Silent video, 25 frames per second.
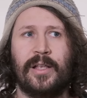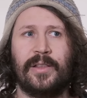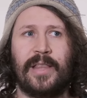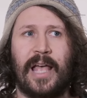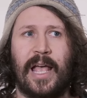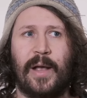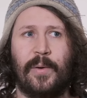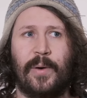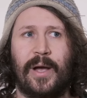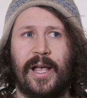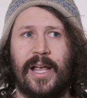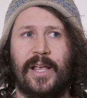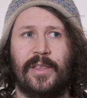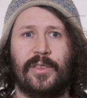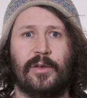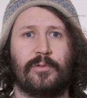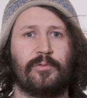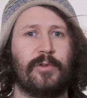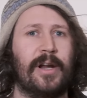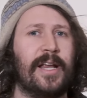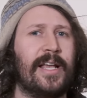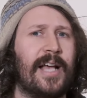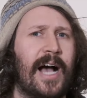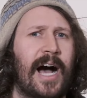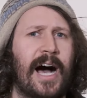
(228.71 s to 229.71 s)
either
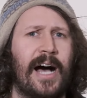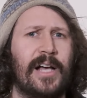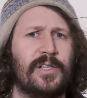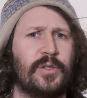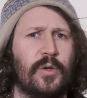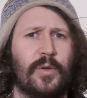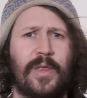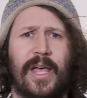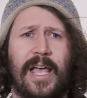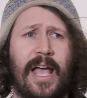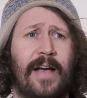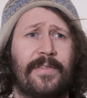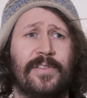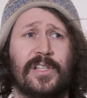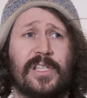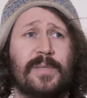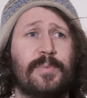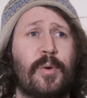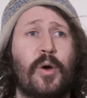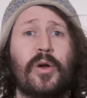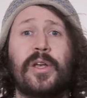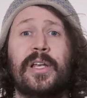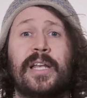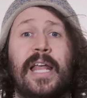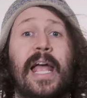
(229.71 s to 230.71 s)
recast or they haven't
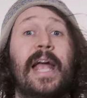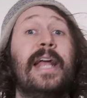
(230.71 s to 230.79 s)
spoken